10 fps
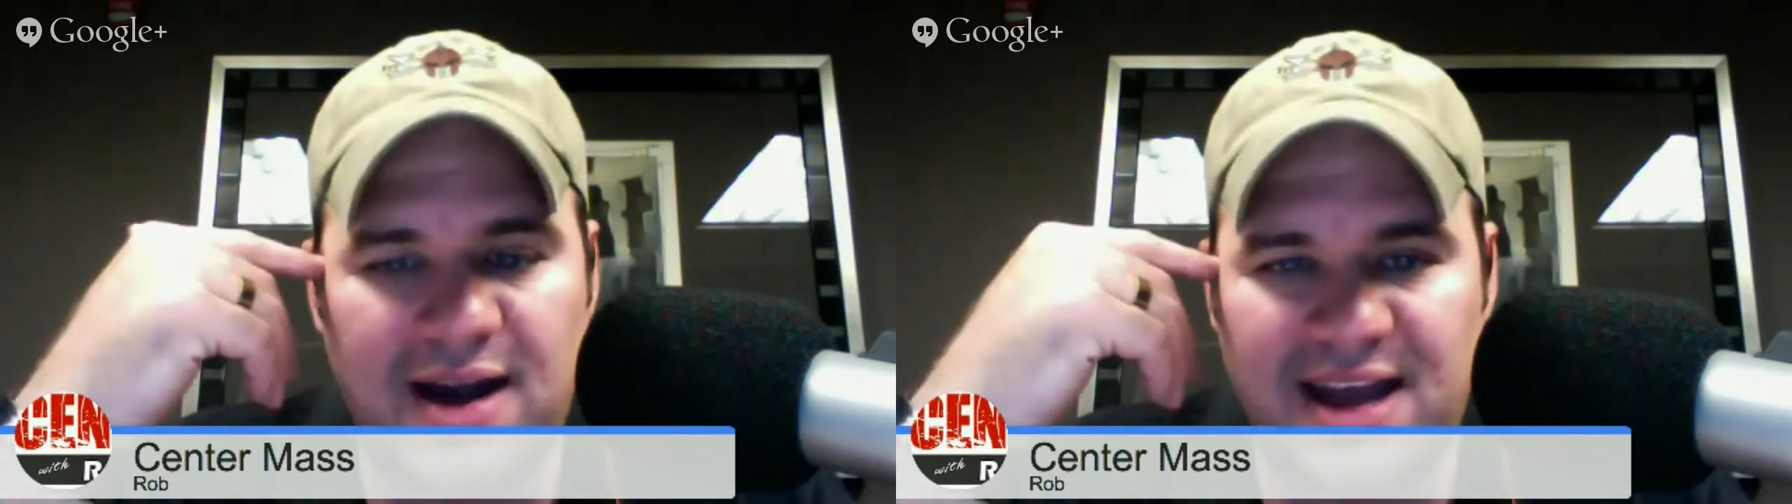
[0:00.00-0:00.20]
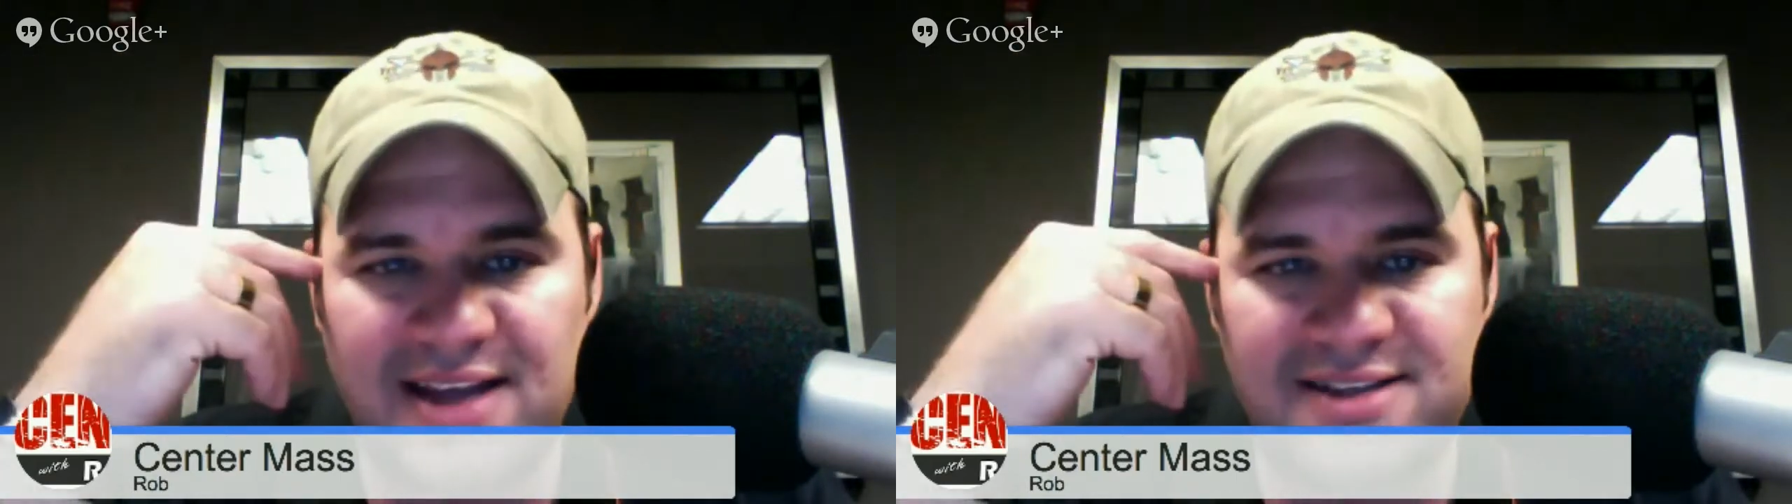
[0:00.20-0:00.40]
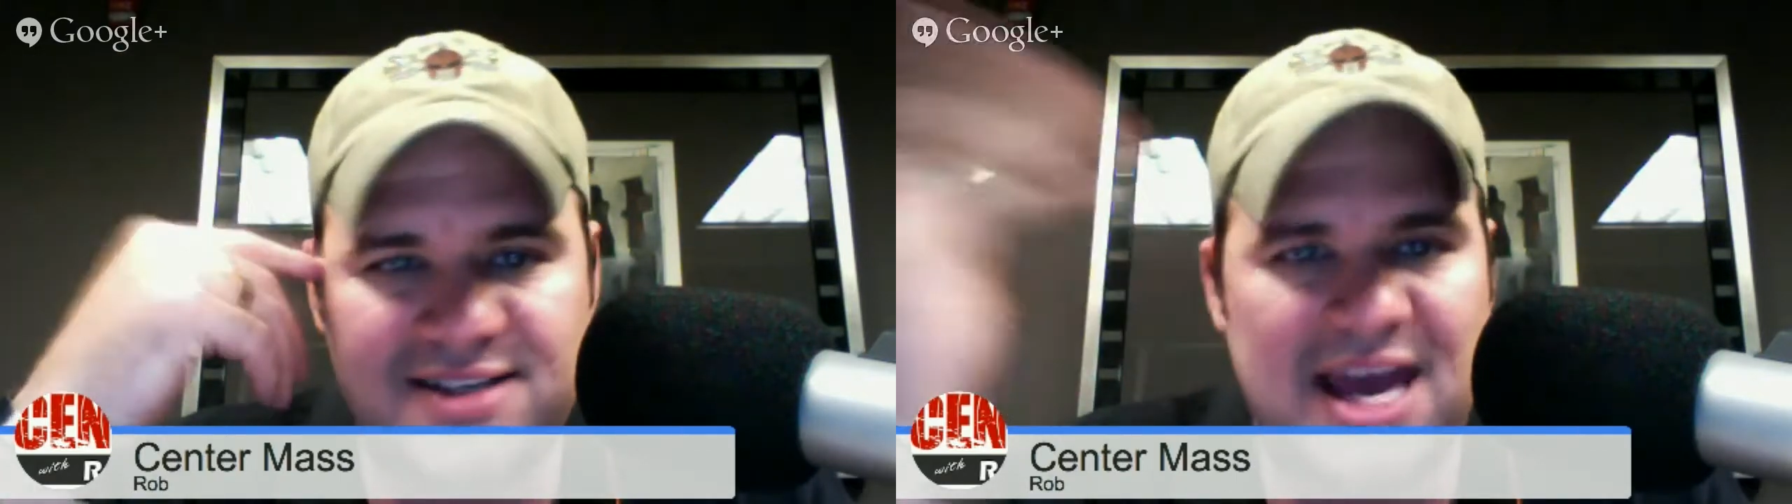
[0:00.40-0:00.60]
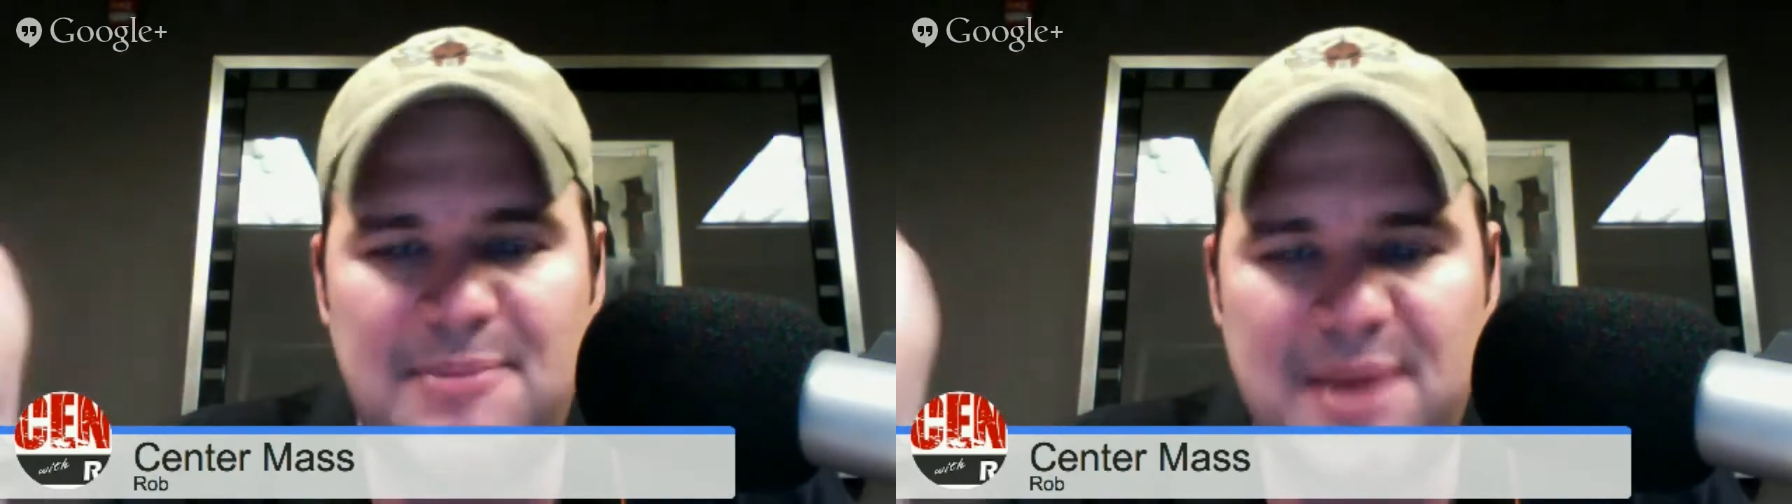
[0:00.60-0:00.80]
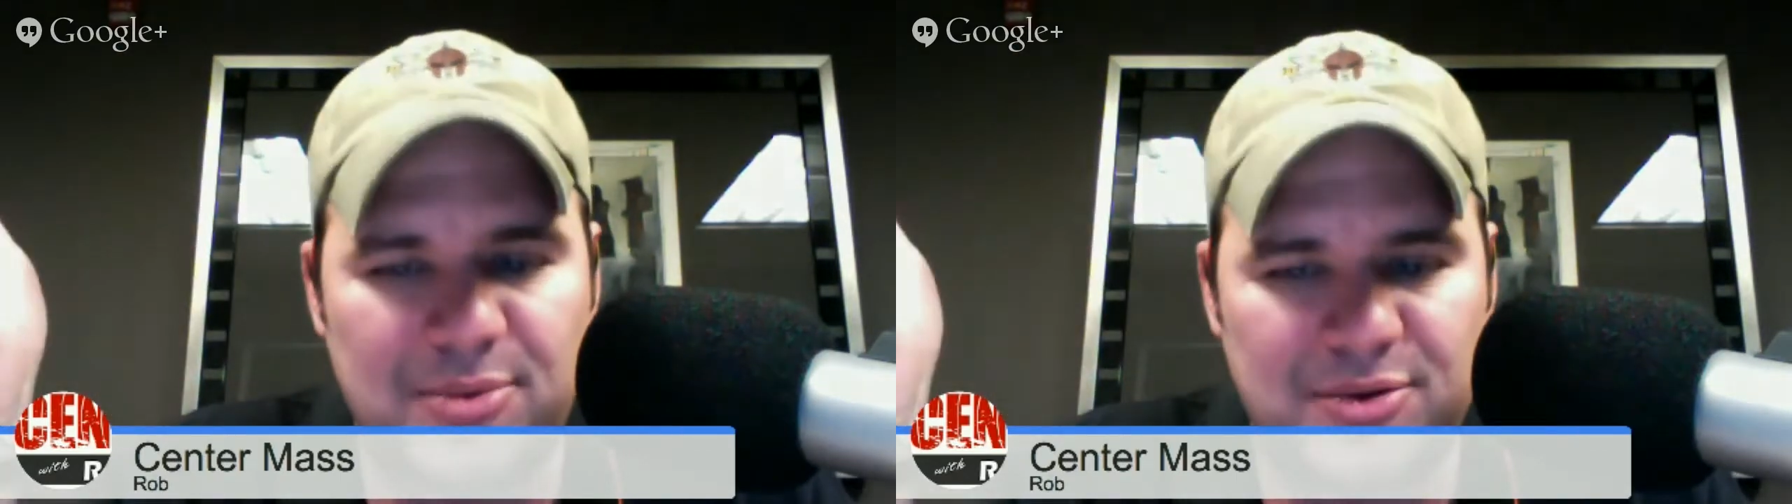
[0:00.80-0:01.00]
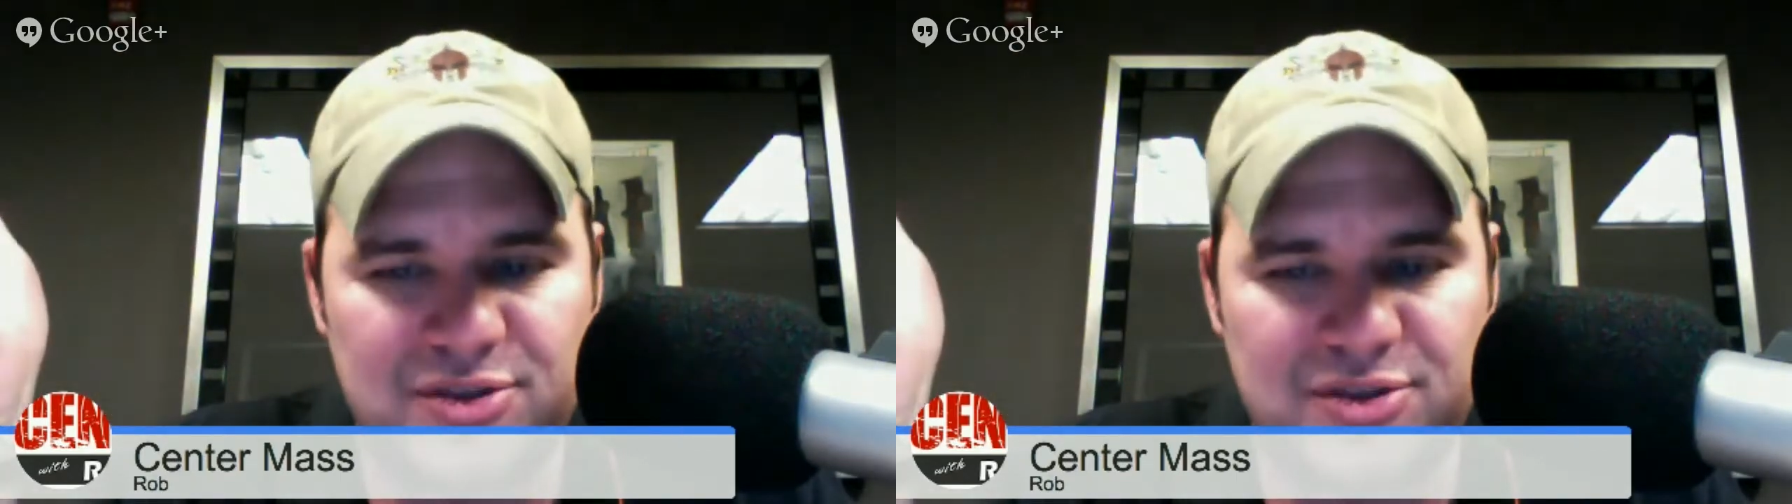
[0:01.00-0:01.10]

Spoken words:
hates gay people,